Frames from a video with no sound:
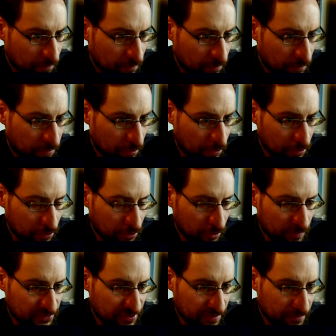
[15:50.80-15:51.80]
Paul
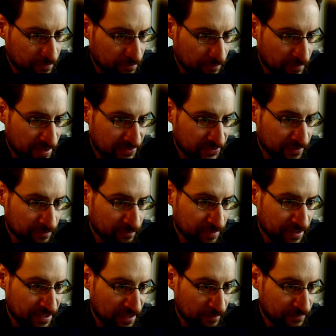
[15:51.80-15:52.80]
hopes that Meson
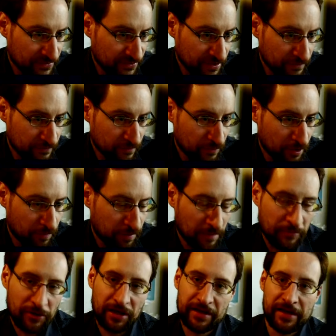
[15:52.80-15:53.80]
becomes even more
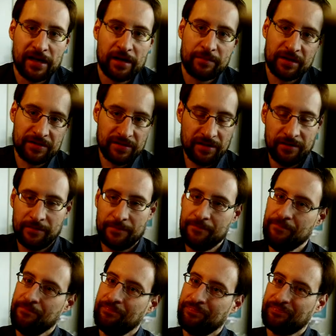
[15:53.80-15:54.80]
popular here, but
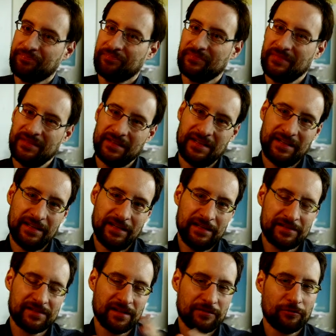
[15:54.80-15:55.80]

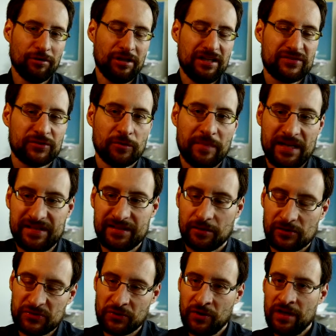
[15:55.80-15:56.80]
is it really so amazing?
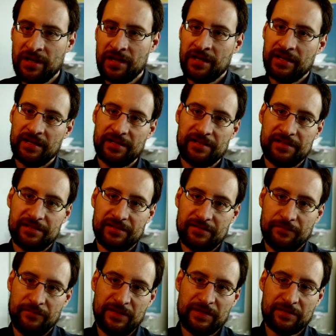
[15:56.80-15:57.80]
Also,
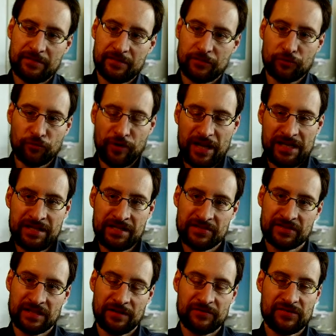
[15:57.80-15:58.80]
we create here
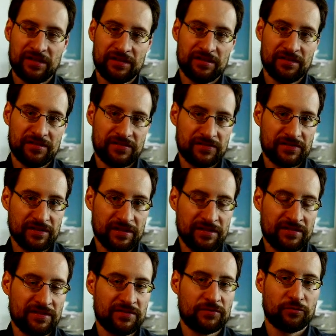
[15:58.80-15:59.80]
stuff that is
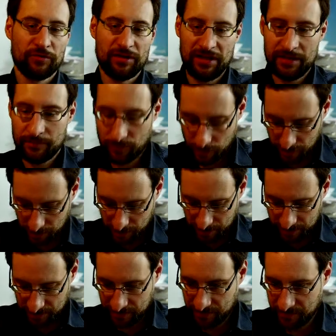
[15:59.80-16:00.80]
this really
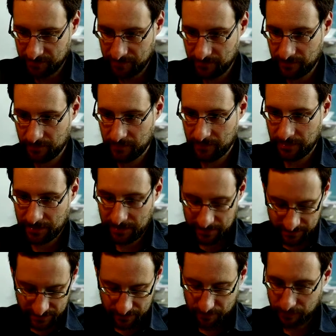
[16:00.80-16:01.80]
more,
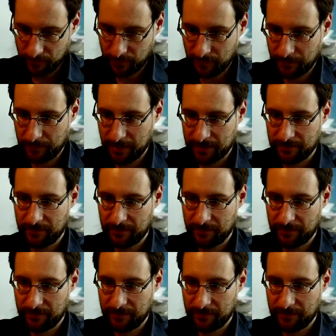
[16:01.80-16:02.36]
but